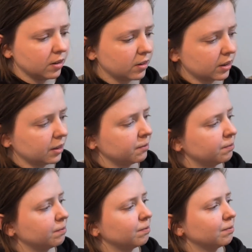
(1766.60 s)
Okay.
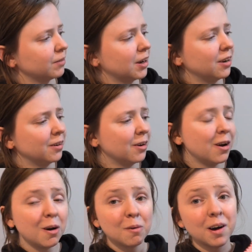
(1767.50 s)

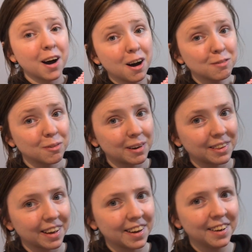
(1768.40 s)
We're halfway
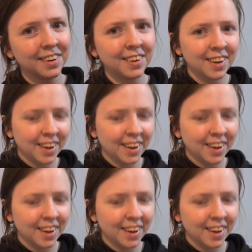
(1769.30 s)
there.